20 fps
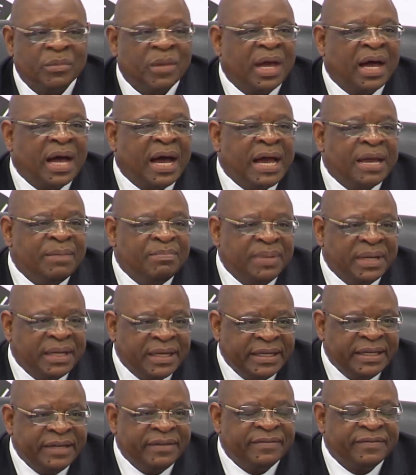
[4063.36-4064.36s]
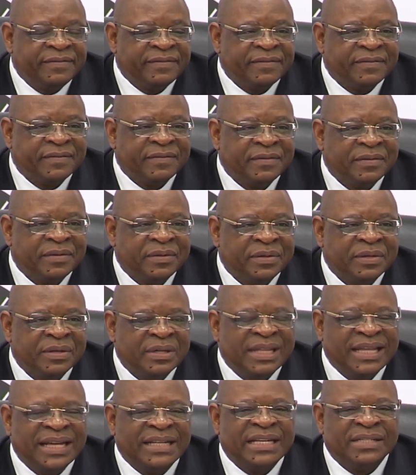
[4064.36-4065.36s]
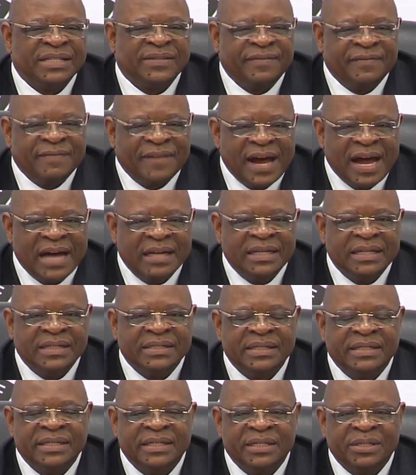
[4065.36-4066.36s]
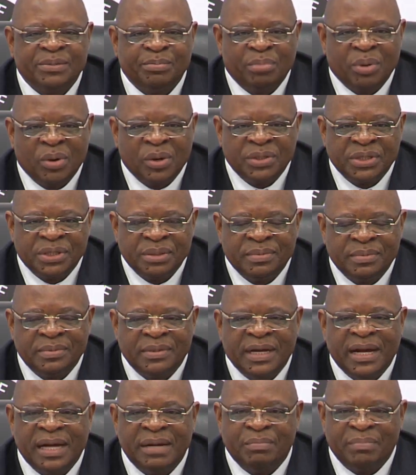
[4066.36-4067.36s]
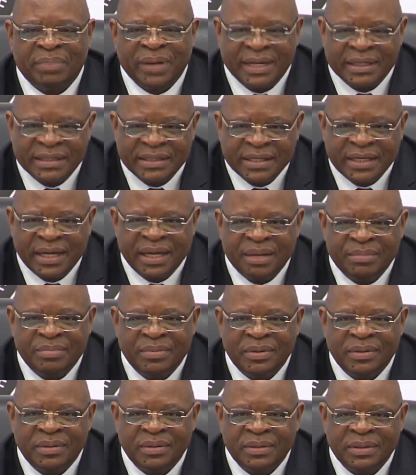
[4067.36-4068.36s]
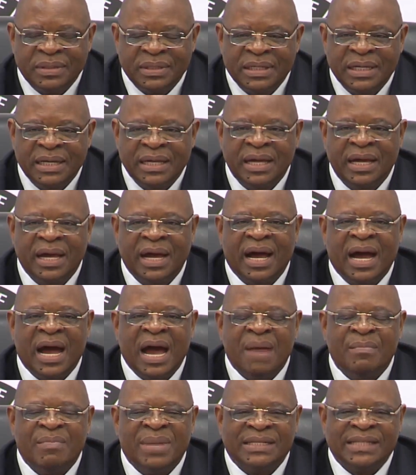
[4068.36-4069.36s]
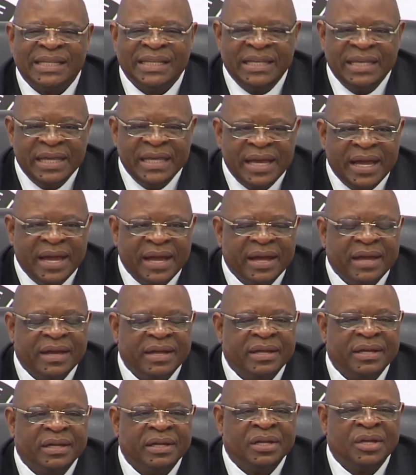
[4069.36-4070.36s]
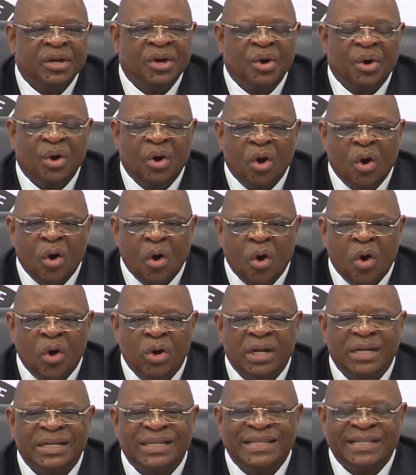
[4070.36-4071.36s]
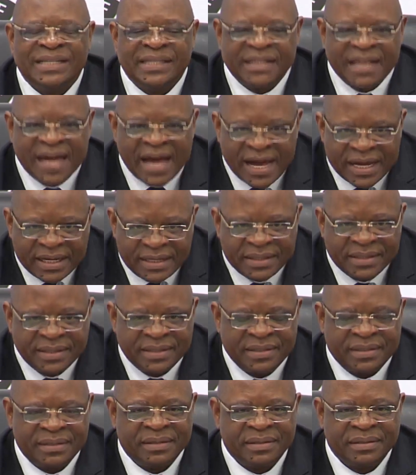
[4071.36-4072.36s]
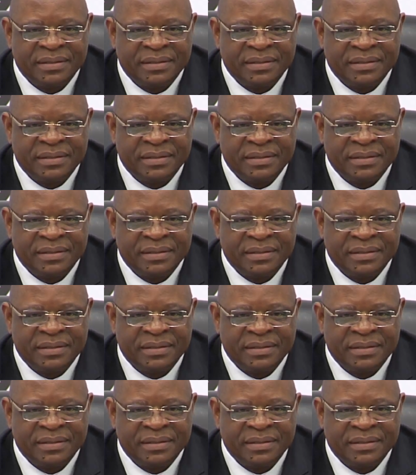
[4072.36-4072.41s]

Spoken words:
I believe that as far as it is possible and practicable, I must hear all sides.